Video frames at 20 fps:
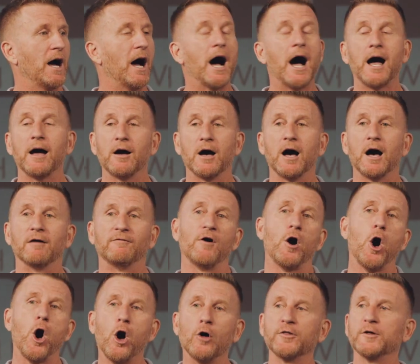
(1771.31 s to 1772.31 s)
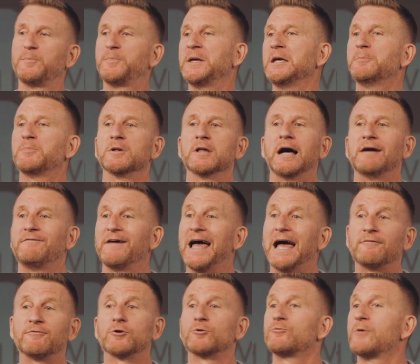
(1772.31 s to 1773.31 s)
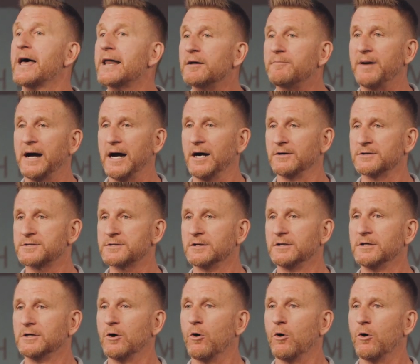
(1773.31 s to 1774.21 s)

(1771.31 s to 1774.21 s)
I, of all the people I've ever read about